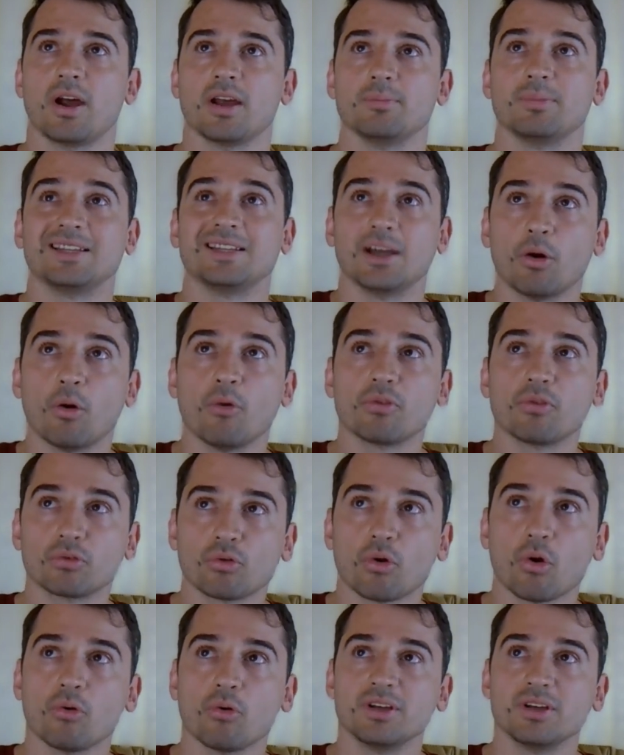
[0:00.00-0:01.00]
Right, but
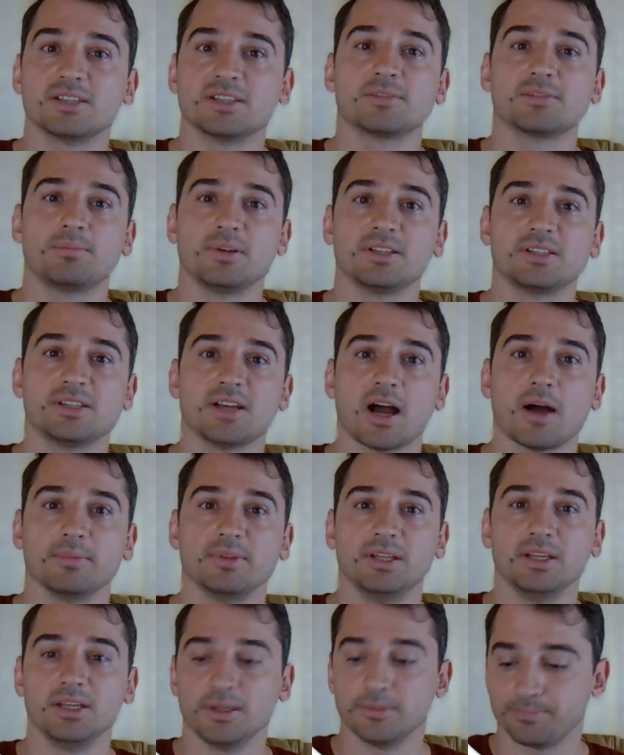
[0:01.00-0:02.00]
overall it speeds
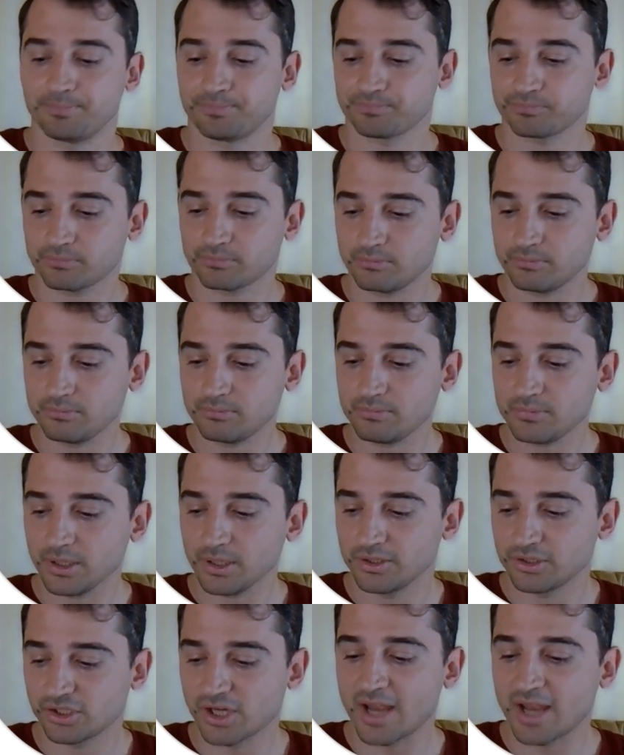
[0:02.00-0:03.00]
up. The
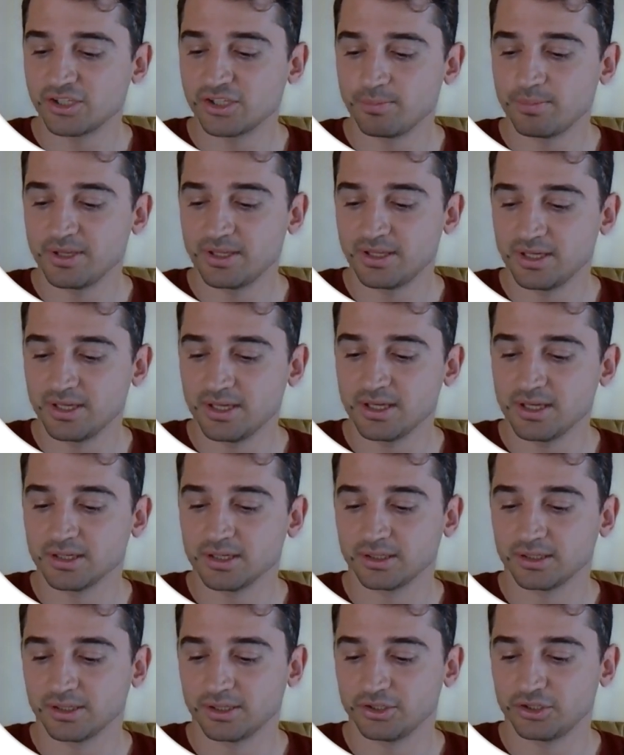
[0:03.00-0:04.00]

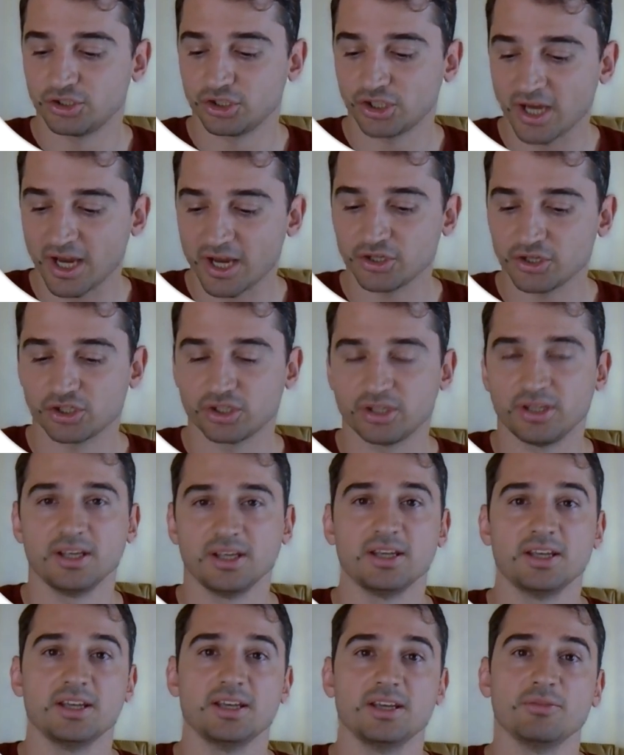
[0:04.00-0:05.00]
ChatGPT
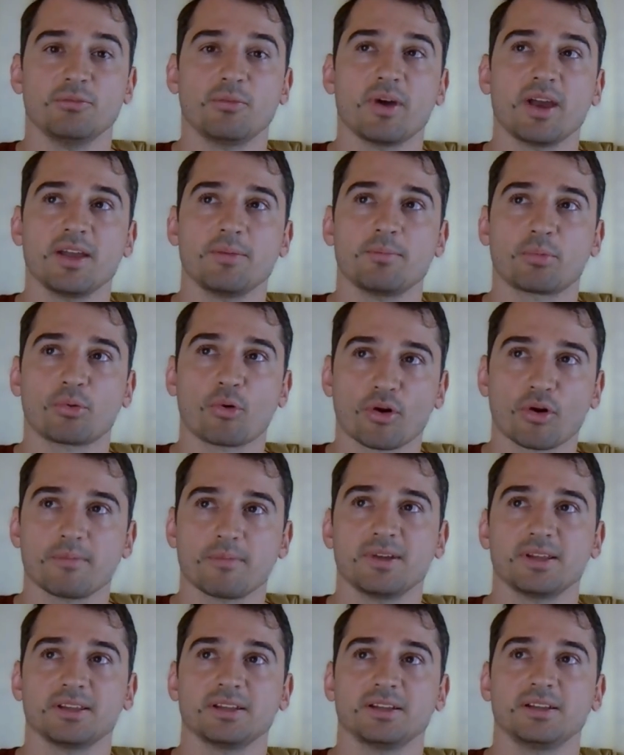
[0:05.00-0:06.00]
changed the way
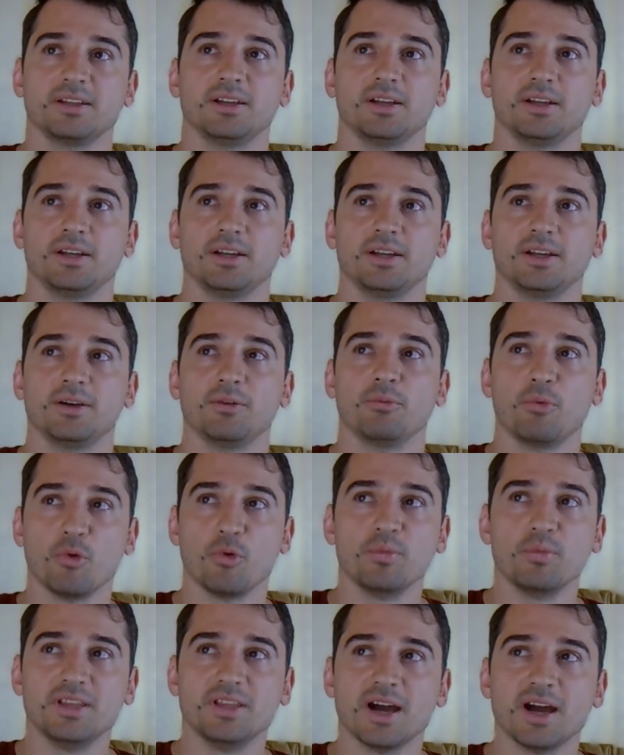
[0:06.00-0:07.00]
programming
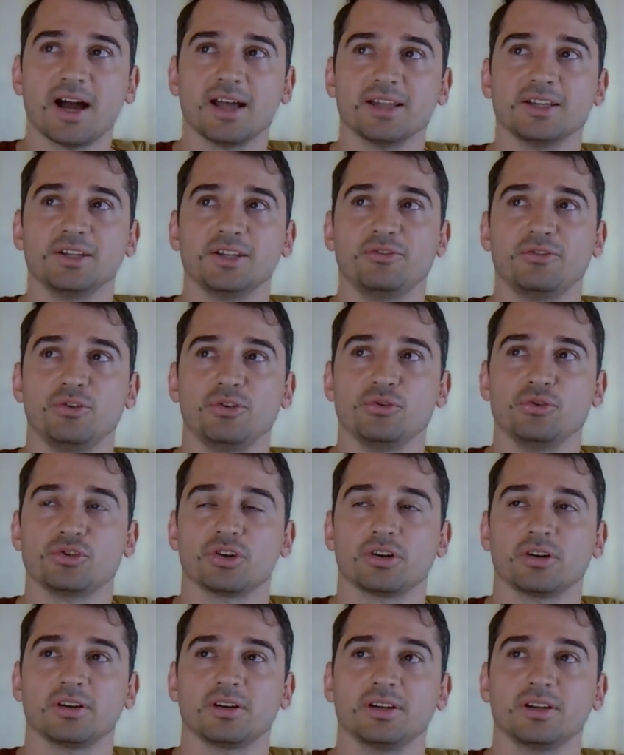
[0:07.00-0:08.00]
will be done in the
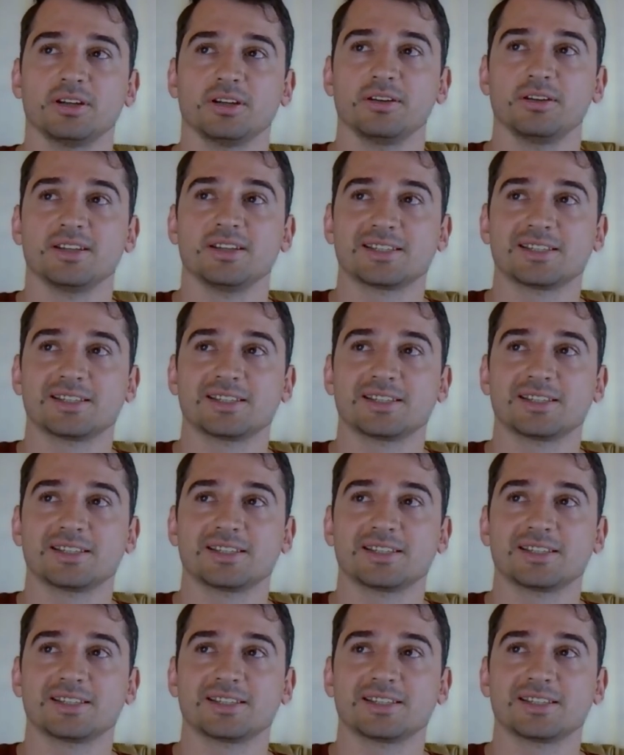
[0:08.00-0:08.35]
future.